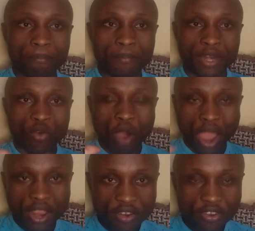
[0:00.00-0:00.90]
been
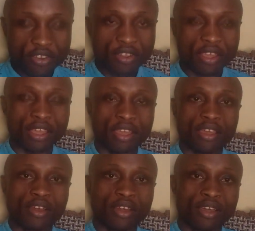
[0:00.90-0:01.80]
wide
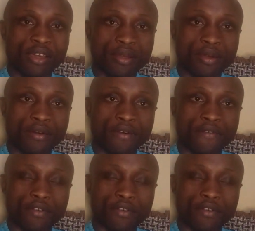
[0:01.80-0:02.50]
uh,